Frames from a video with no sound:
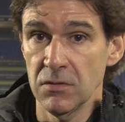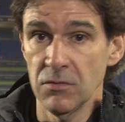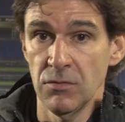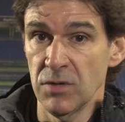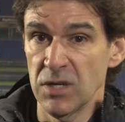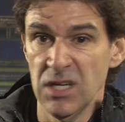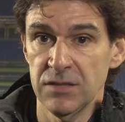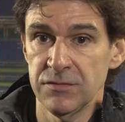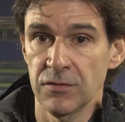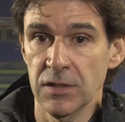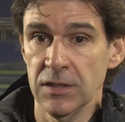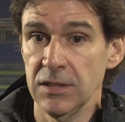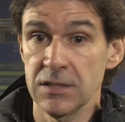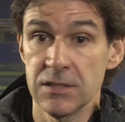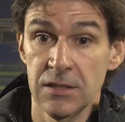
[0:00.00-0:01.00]
We can't
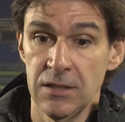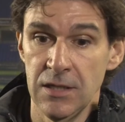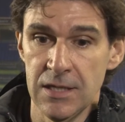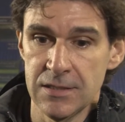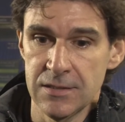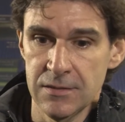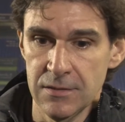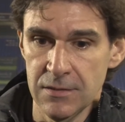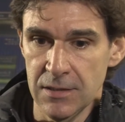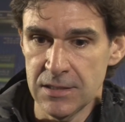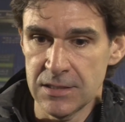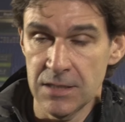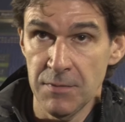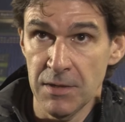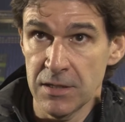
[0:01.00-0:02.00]
forget. I said last uh,
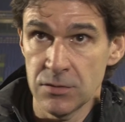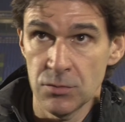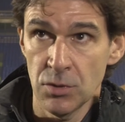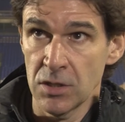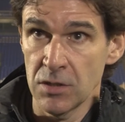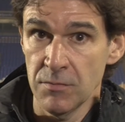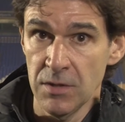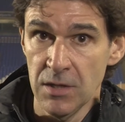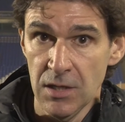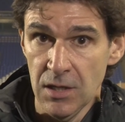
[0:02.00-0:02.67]
last game against Wycombe,